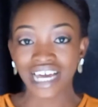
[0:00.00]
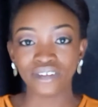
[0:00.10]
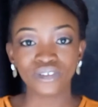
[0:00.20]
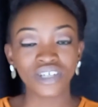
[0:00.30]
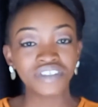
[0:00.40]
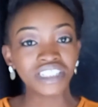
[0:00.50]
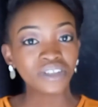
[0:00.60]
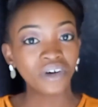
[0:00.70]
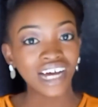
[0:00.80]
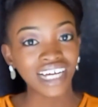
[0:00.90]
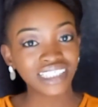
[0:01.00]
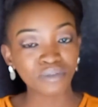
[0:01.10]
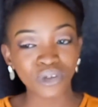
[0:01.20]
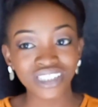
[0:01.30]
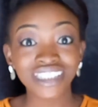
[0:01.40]
I don't know if she did not
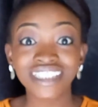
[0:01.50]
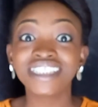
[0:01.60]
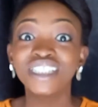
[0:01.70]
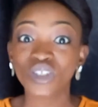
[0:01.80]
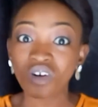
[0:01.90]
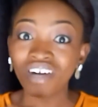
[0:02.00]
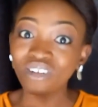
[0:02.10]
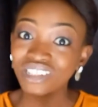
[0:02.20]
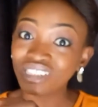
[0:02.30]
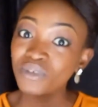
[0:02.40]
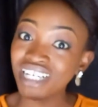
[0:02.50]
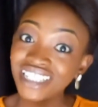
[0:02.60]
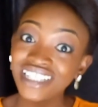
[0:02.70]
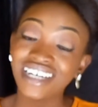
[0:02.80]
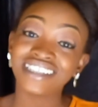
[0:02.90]
ask, but she discovered on the
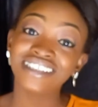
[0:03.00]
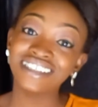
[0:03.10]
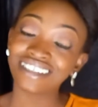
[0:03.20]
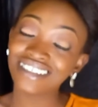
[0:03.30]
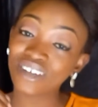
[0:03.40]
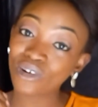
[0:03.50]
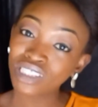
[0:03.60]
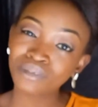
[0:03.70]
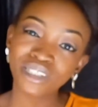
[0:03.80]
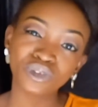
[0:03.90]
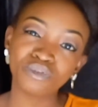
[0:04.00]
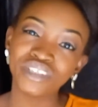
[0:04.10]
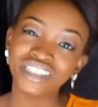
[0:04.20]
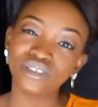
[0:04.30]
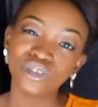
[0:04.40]
wedding day that the husband to
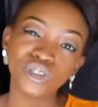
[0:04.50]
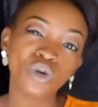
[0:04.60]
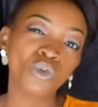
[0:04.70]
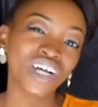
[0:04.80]
be does not